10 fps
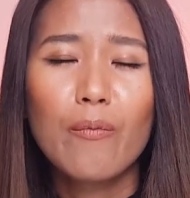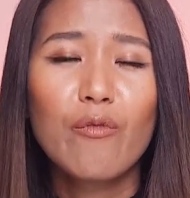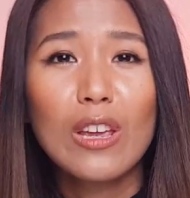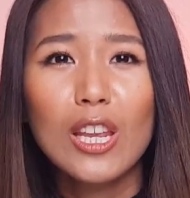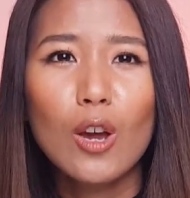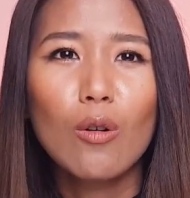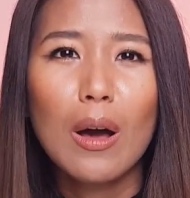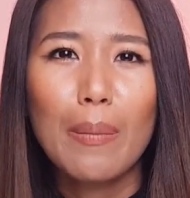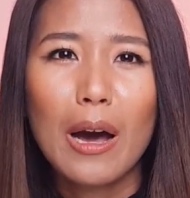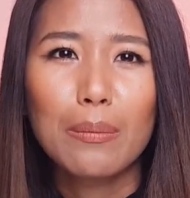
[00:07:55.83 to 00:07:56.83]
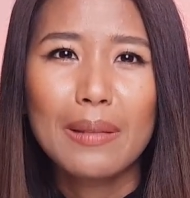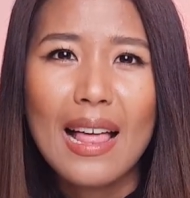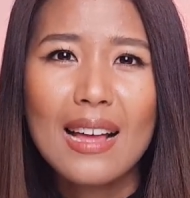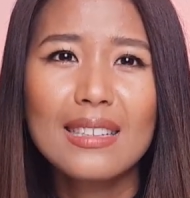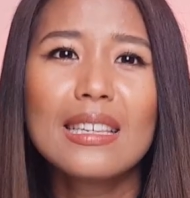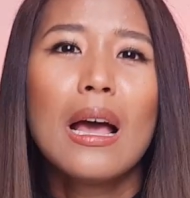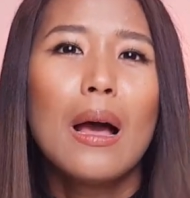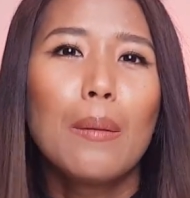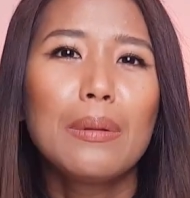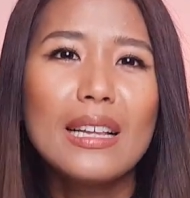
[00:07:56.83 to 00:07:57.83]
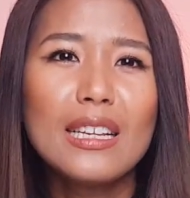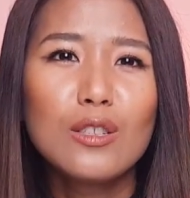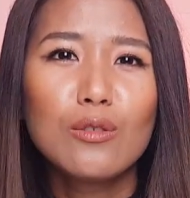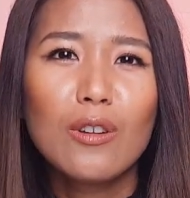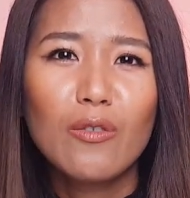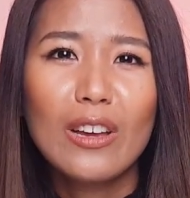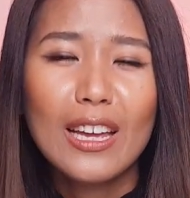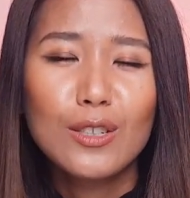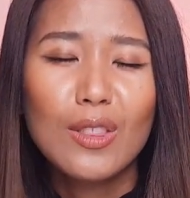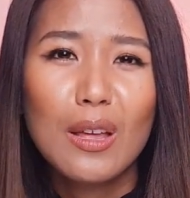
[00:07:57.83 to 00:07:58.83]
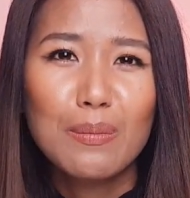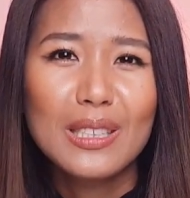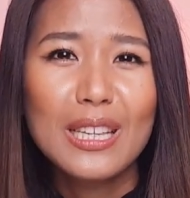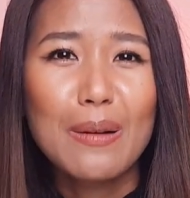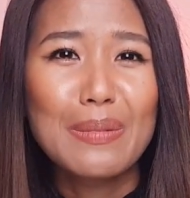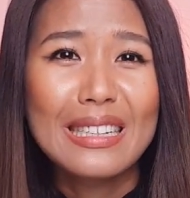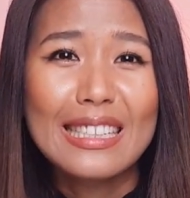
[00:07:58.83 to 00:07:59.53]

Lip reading: video about plants, please do not forget to thumbs up and